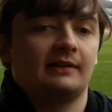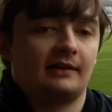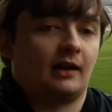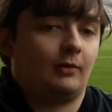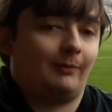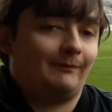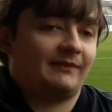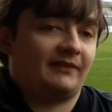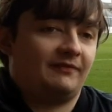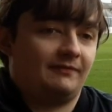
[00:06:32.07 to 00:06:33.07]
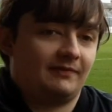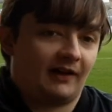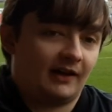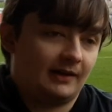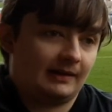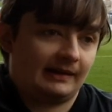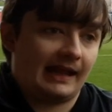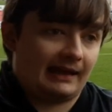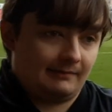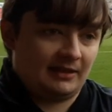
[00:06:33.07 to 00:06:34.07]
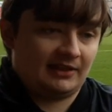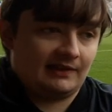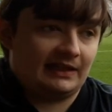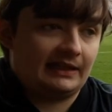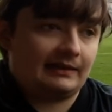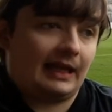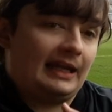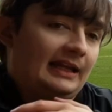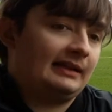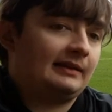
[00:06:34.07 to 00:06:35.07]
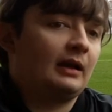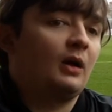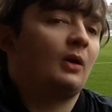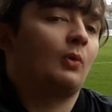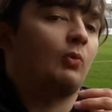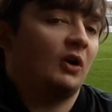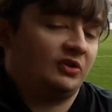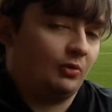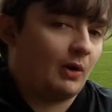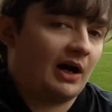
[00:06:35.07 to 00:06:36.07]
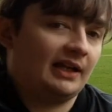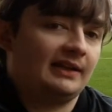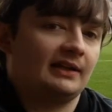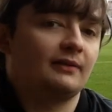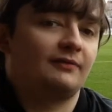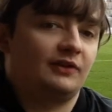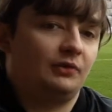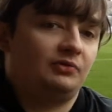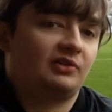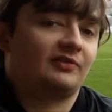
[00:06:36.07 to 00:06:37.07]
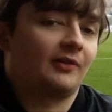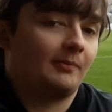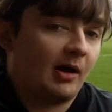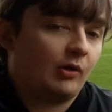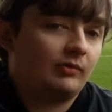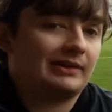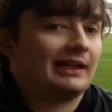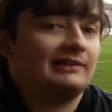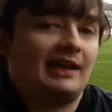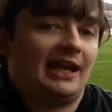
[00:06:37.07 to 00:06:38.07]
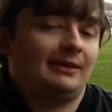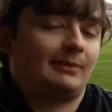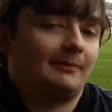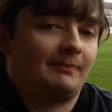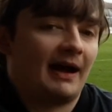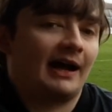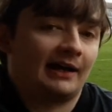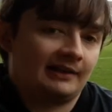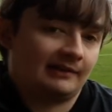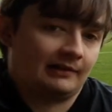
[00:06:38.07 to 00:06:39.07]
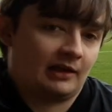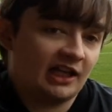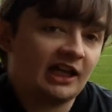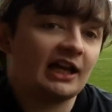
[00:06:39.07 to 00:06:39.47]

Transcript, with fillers: So, the final segment of this is what do I think the future for Bohs and Dalymount Park is like.